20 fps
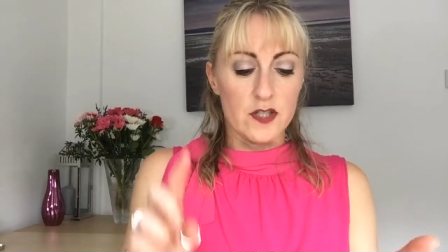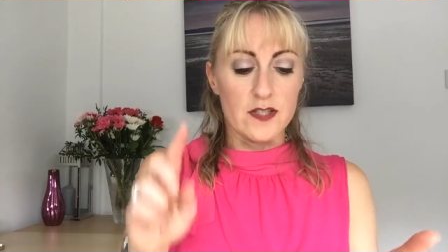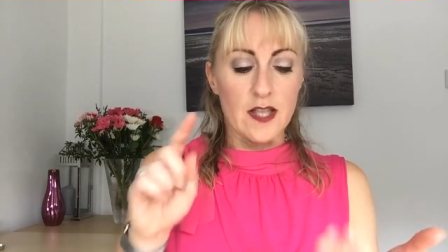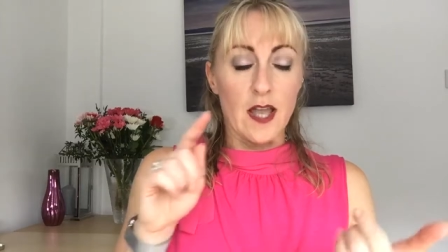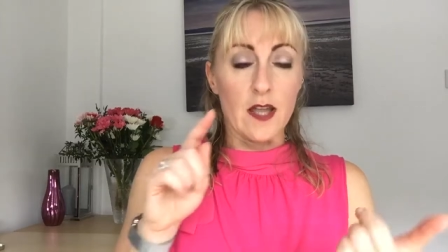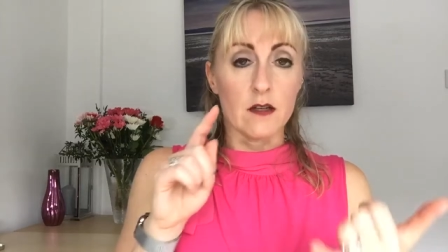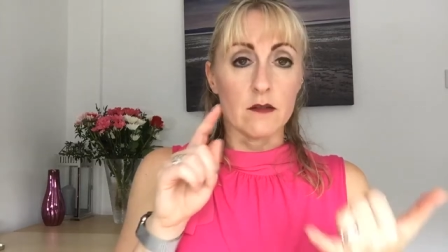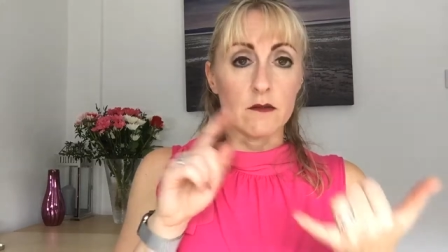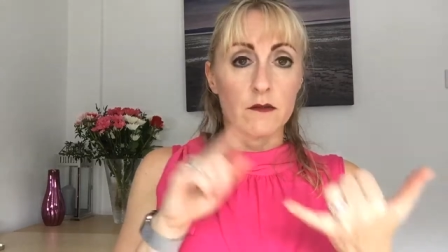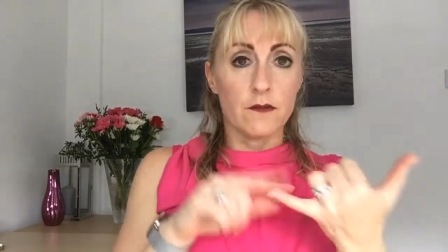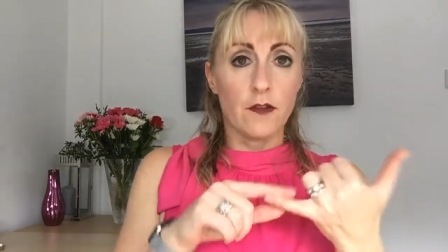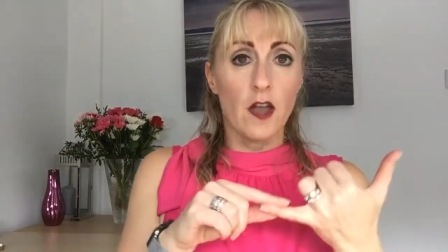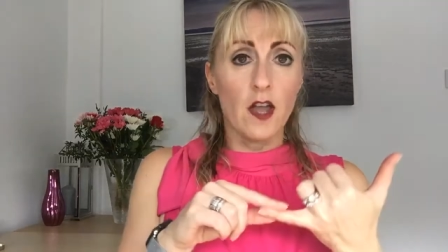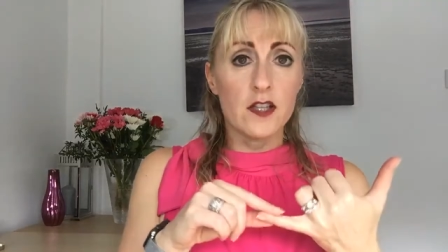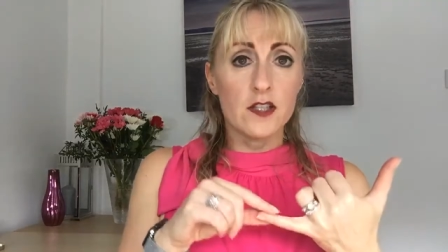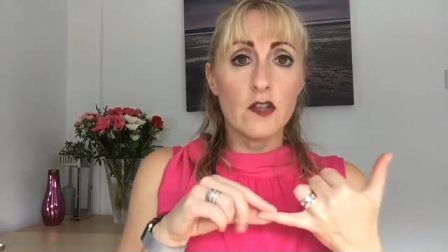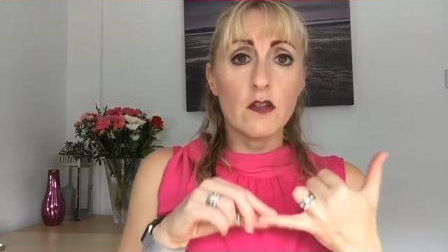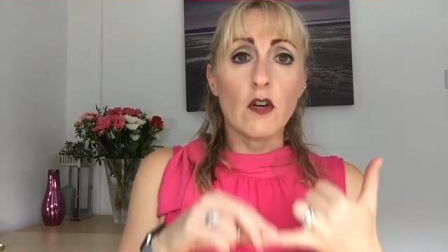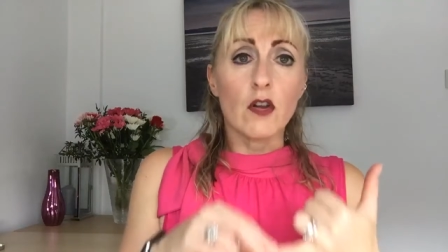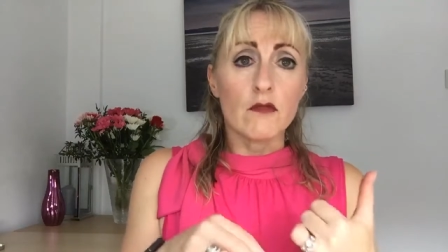then. First,
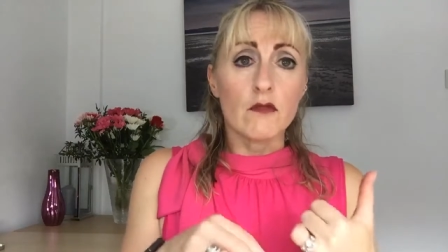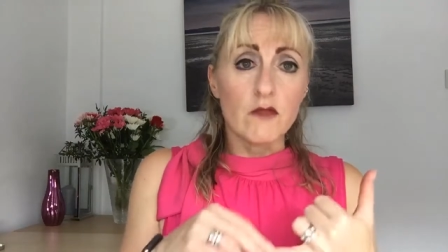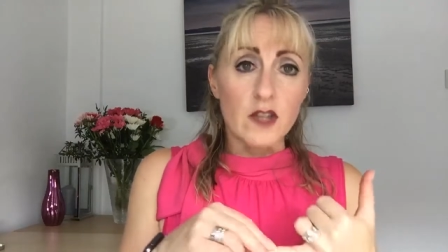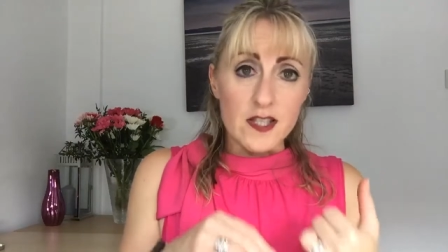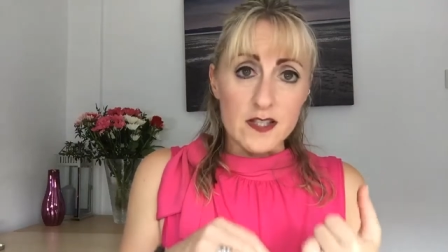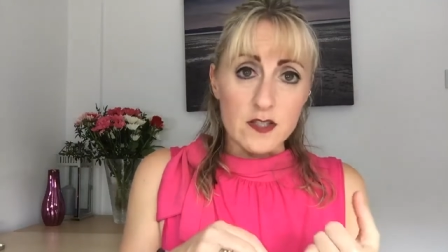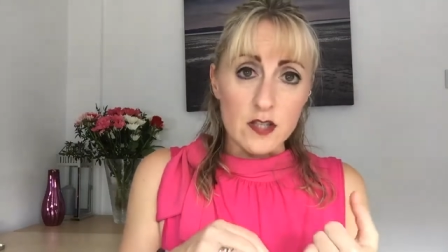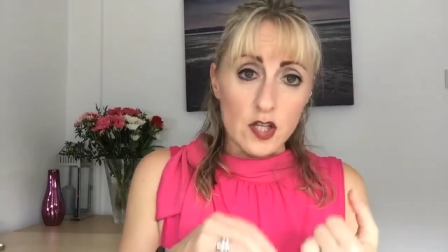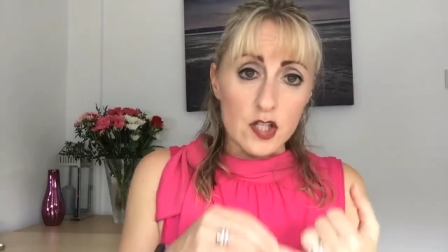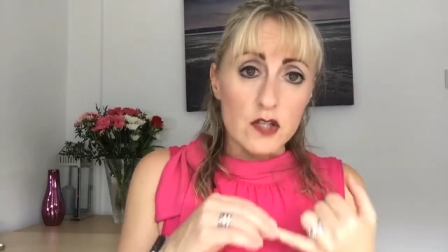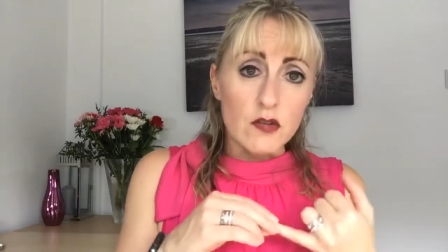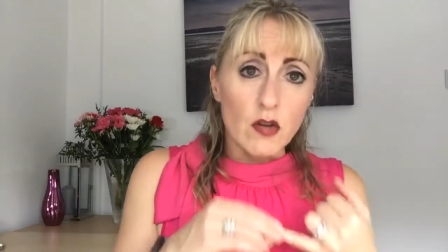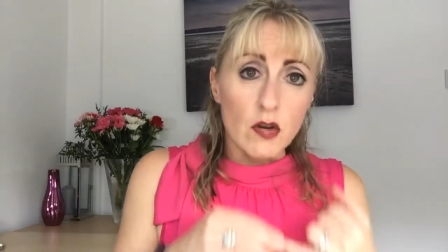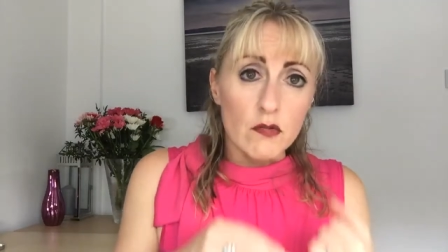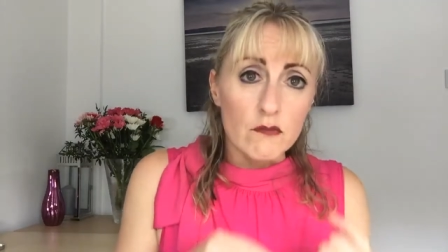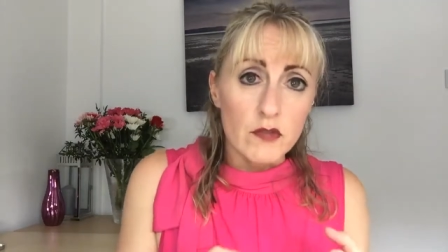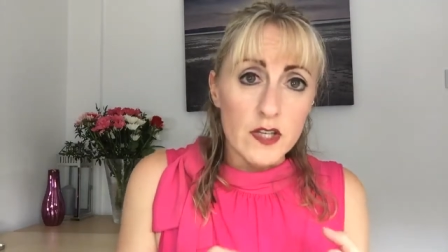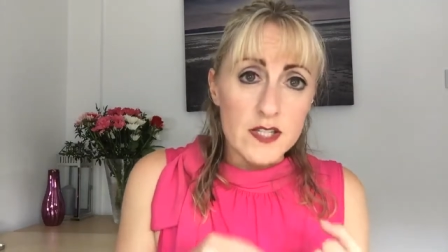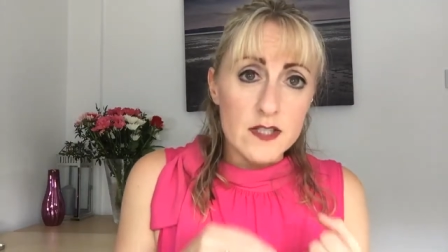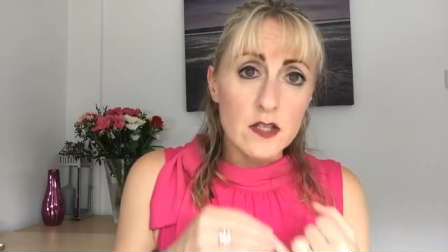you've got to
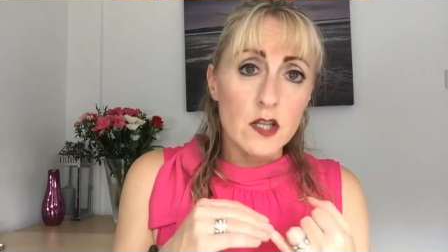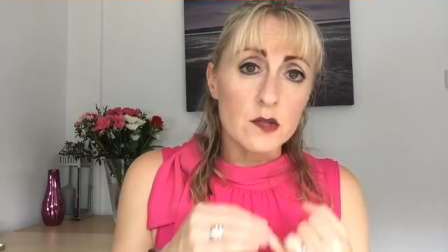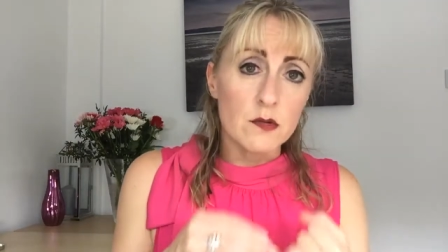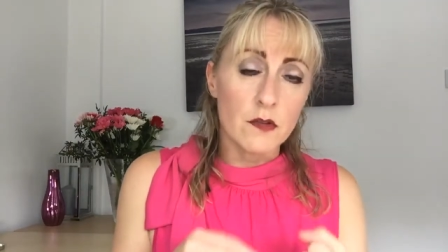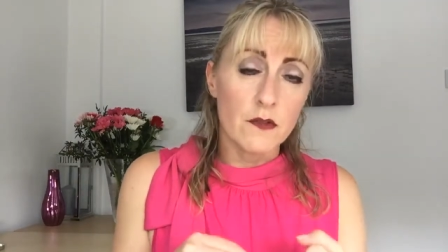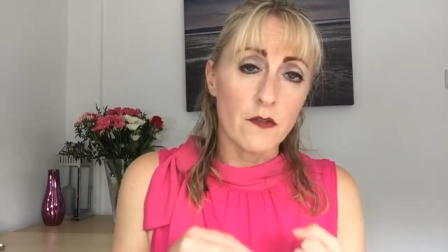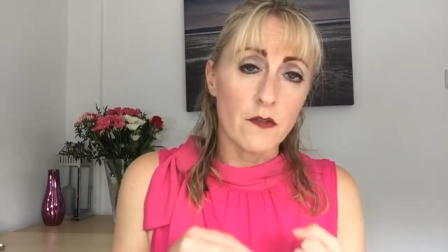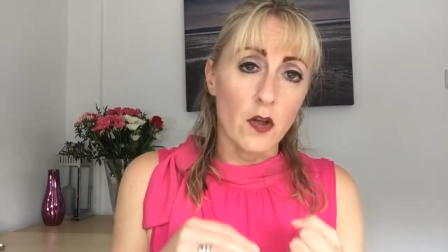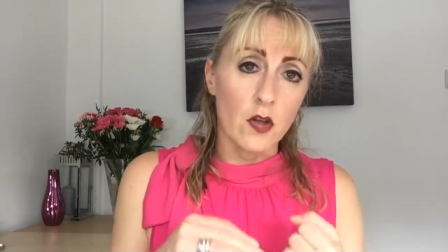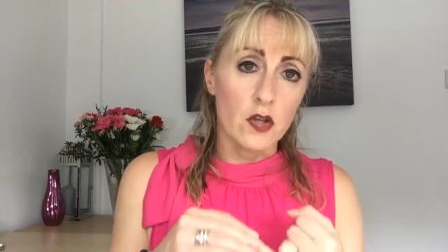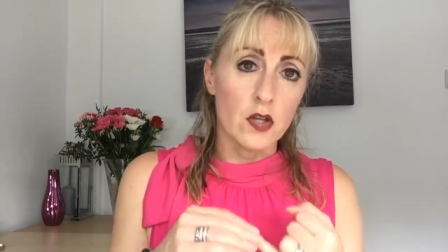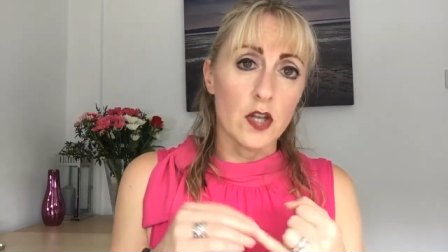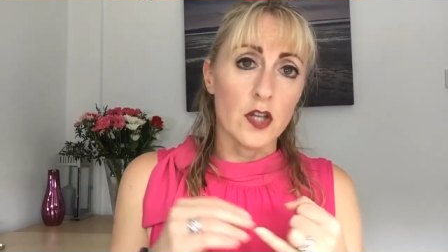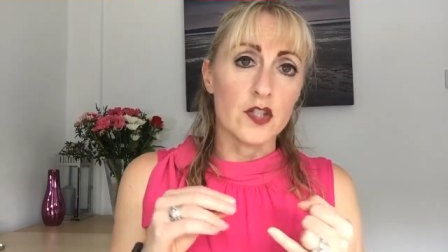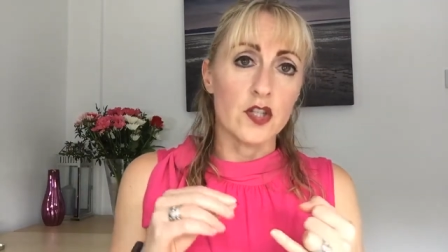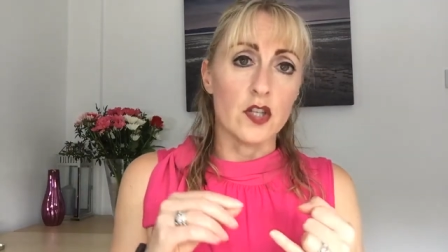research with focus.